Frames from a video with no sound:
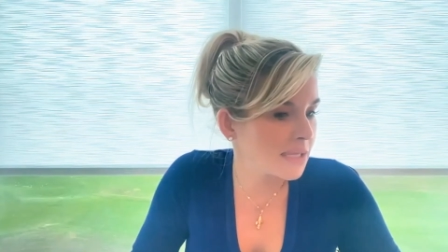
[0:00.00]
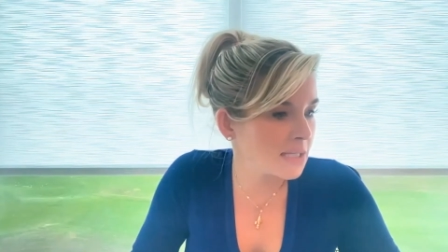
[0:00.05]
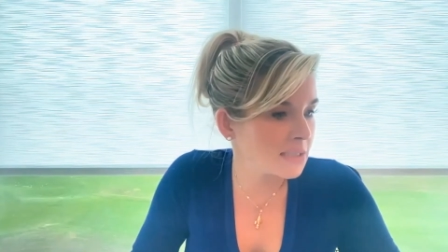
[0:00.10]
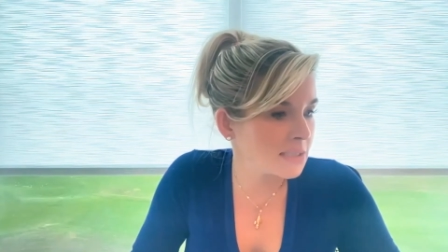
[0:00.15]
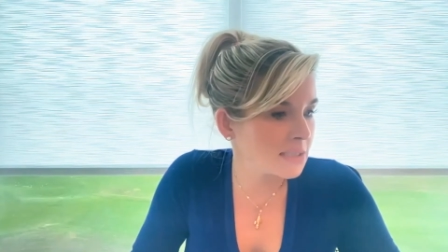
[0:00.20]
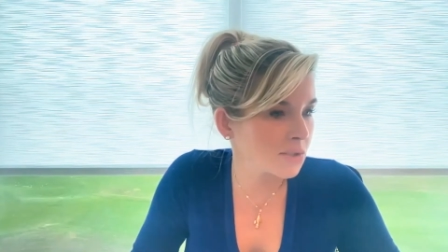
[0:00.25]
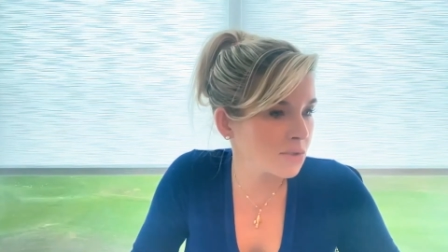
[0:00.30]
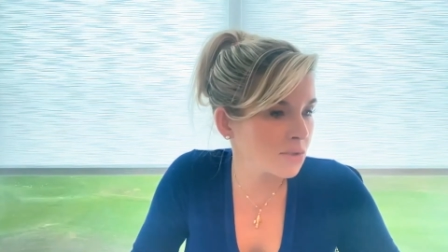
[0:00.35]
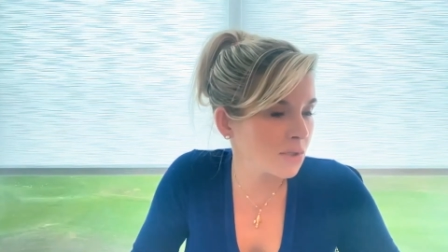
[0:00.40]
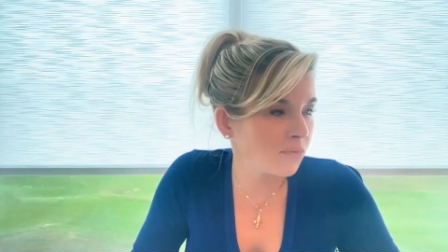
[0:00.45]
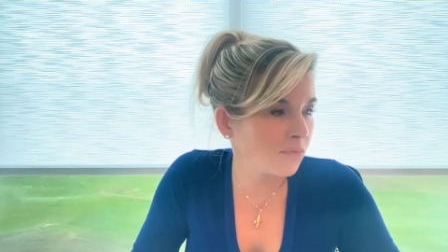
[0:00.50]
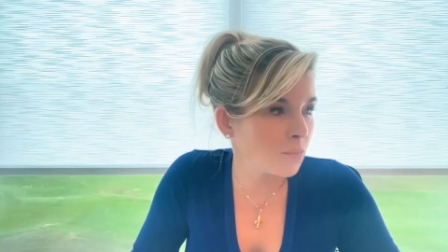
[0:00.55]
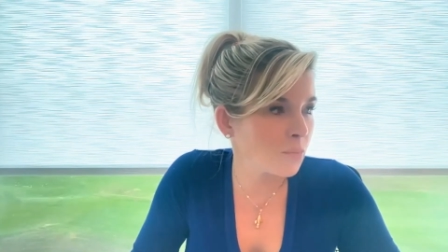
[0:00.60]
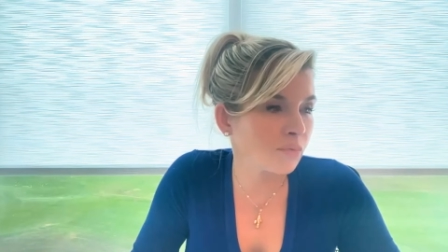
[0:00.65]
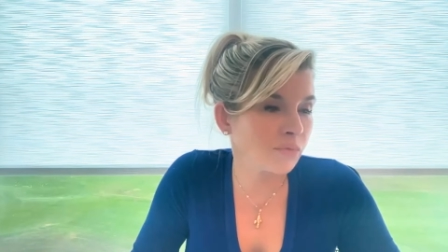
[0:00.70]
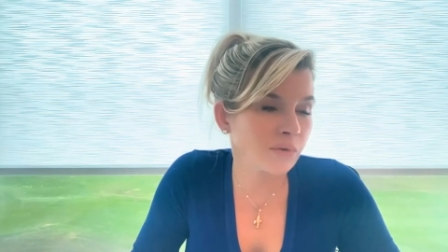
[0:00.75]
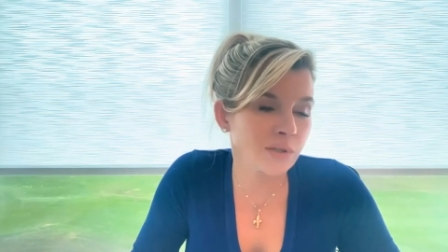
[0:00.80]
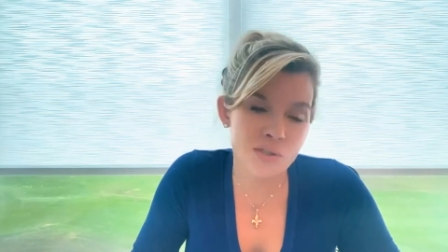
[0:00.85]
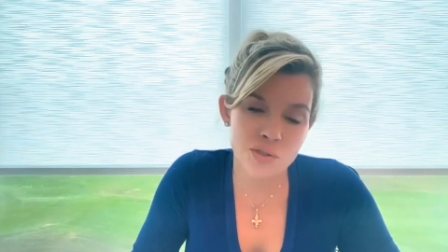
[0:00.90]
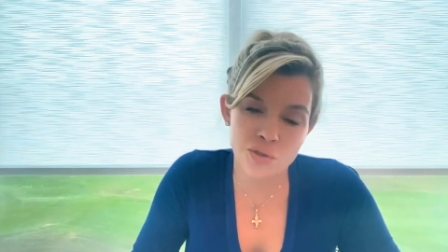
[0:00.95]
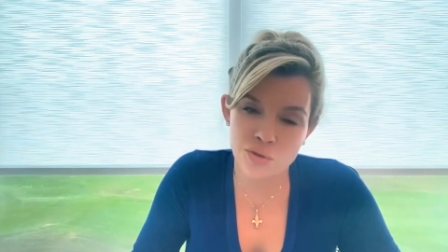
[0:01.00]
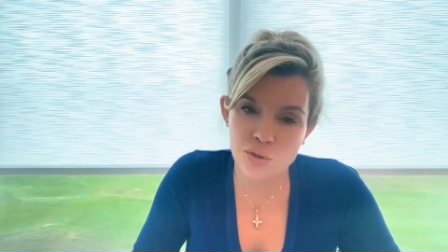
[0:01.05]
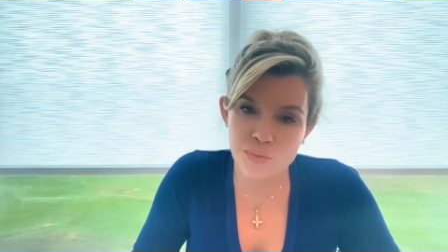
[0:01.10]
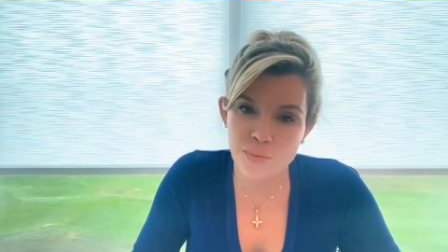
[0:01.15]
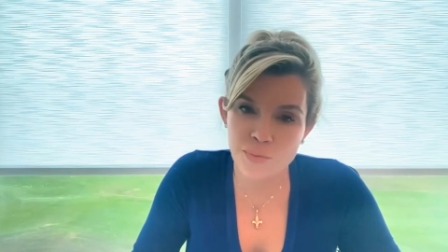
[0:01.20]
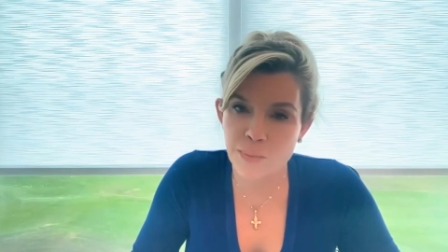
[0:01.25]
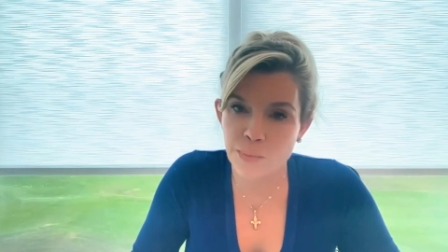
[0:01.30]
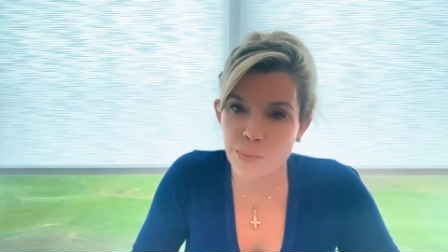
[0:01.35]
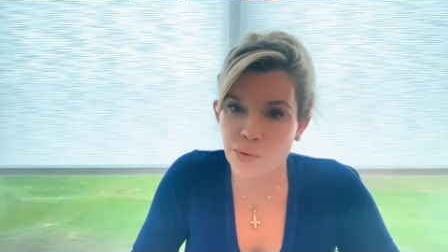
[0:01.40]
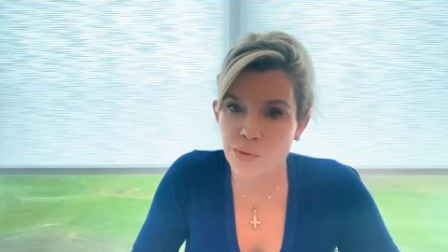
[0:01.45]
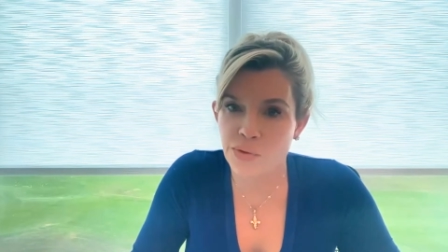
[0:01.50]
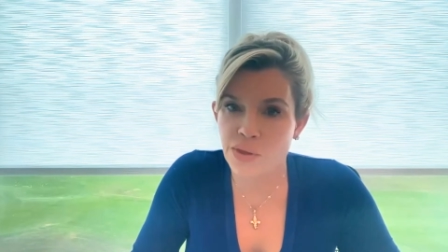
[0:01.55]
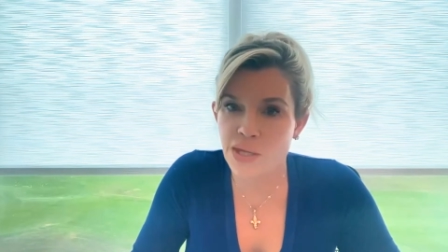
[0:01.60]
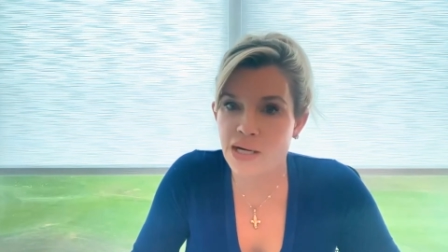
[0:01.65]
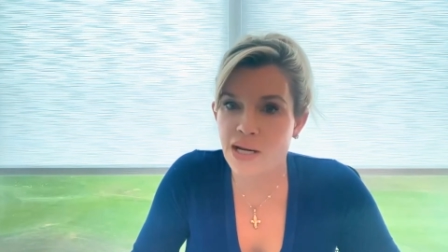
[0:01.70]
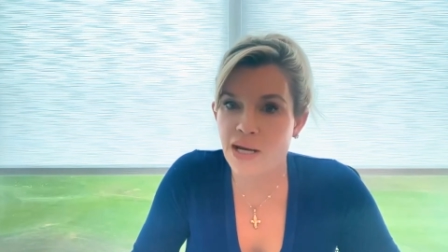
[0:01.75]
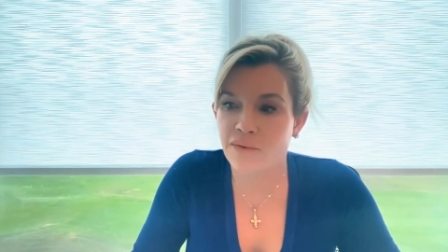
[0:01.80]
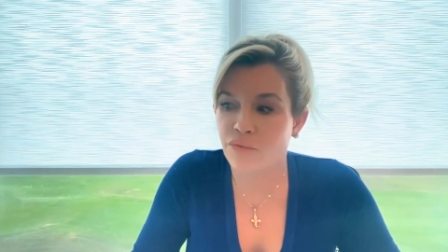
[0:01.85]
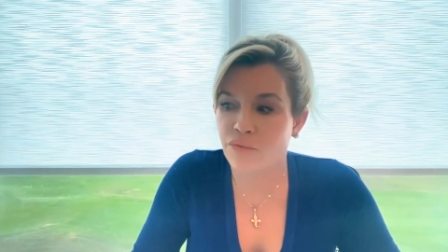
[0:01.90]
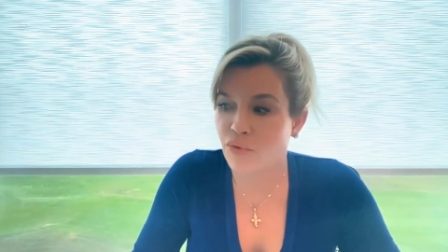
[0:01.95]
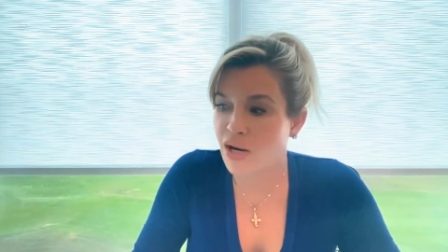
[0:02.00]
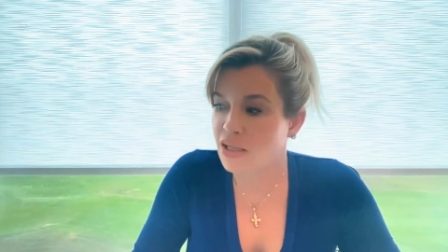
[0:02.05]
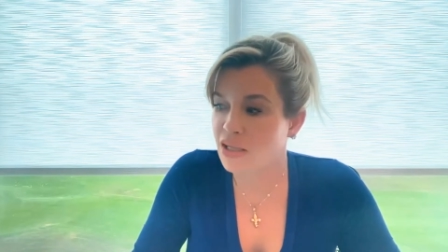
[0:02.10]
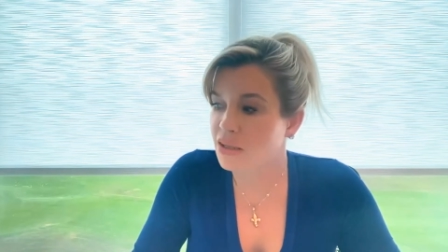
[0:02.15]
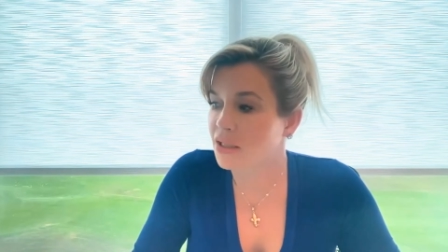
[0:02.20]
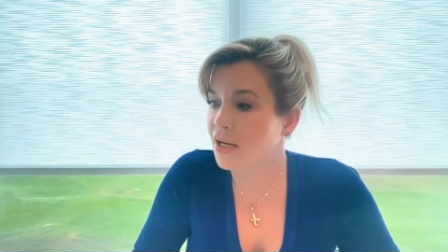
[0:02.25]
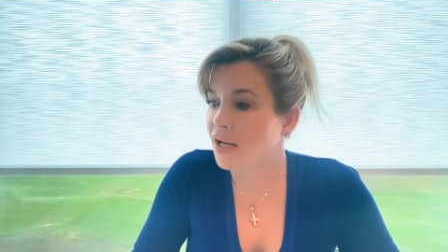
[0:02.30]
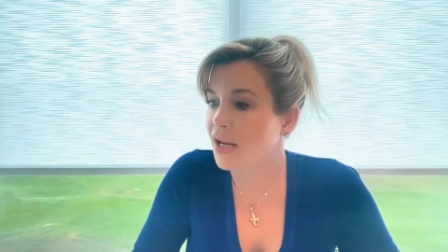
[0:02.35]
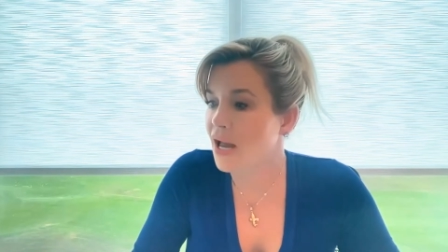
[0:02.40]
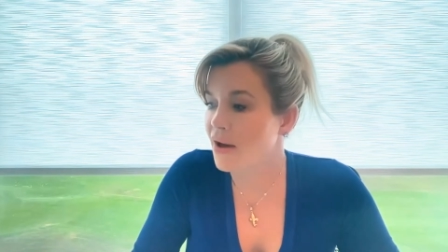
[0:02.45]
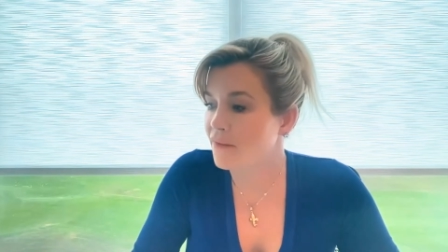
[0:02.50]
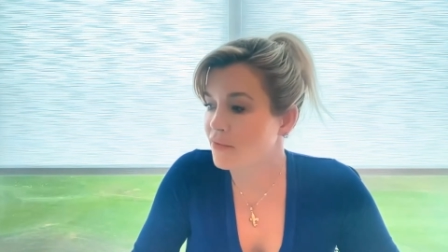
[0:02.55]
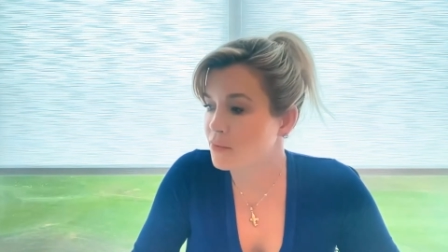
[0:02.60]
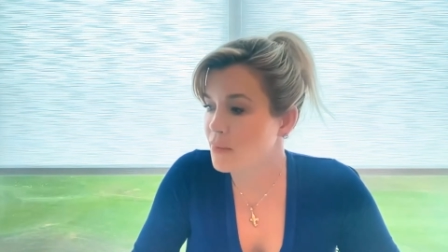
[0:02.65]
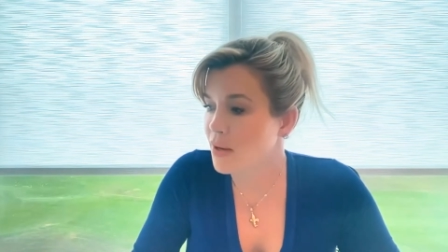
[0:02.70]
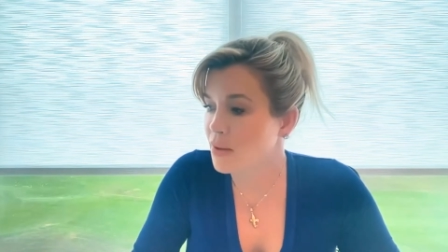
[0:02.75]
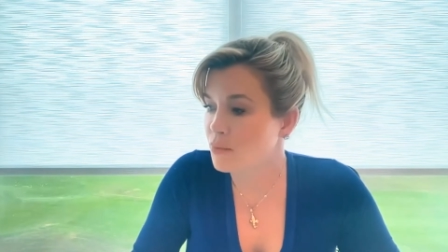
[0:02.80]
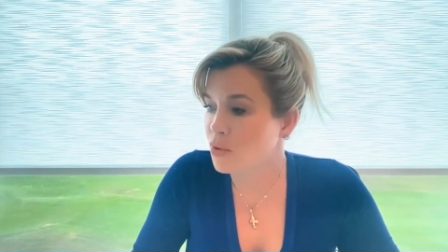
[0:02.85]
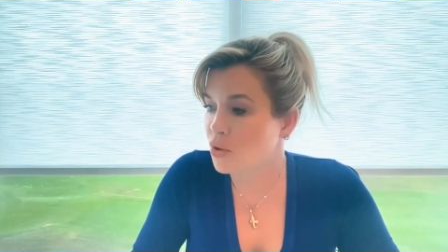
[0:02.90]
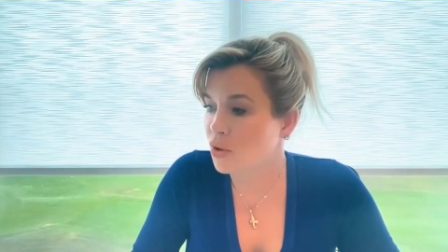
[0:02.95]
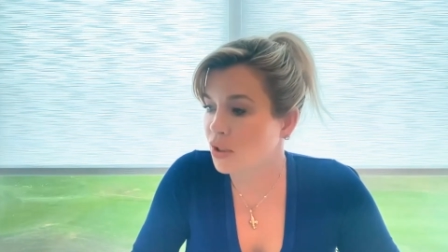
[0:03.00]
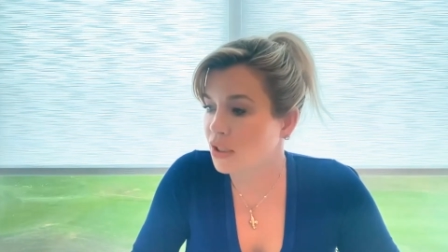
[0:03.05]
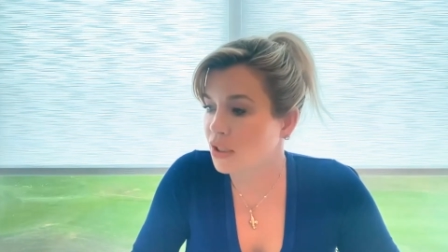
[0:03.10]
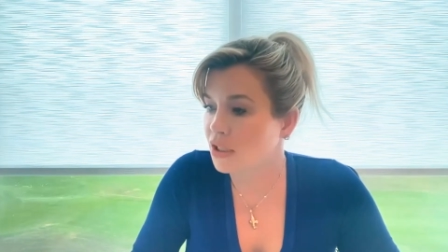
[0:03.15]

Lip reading: That's actually from a research paper that I've read that I have in my book,